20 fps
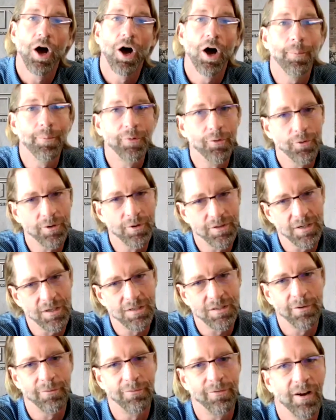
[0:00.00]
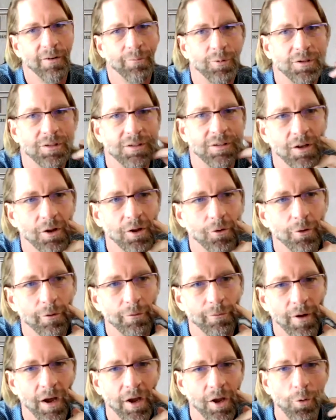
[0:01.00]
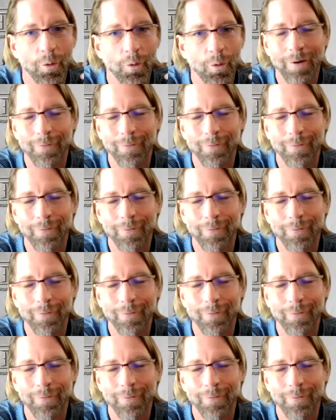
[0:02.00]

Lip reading: up to a 65% loan to value.